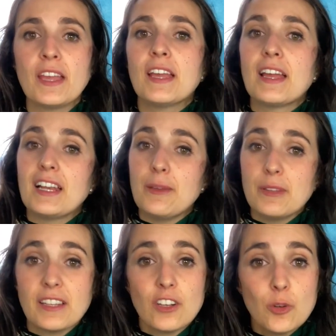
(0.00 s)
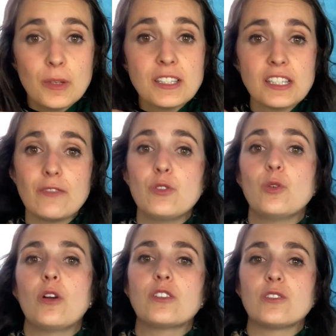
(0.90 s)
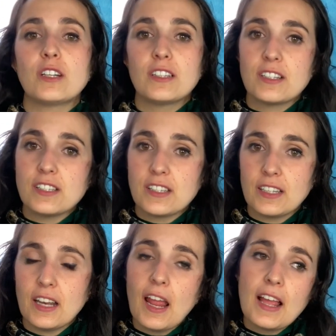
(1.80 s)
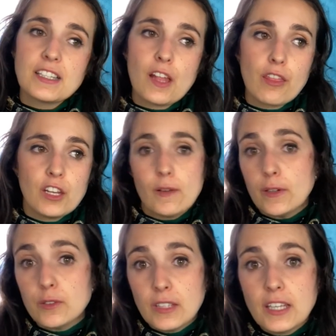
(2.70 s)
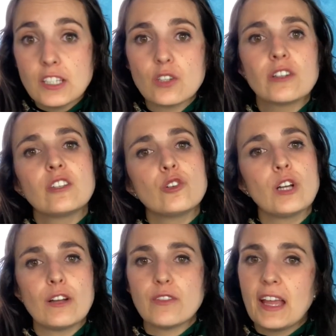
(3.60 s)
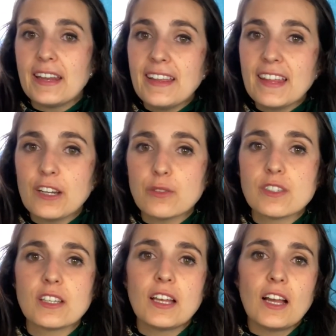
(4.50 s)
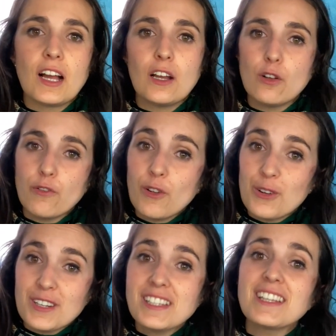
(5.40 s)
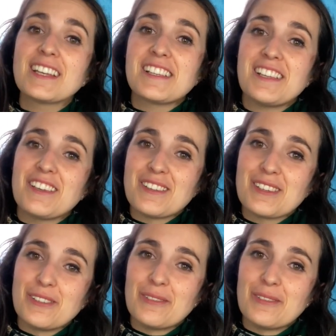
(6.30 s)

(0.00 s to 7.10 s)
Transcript: Leave in the comments if you don't understand something about this or you have any doubts, and of course, see you soon.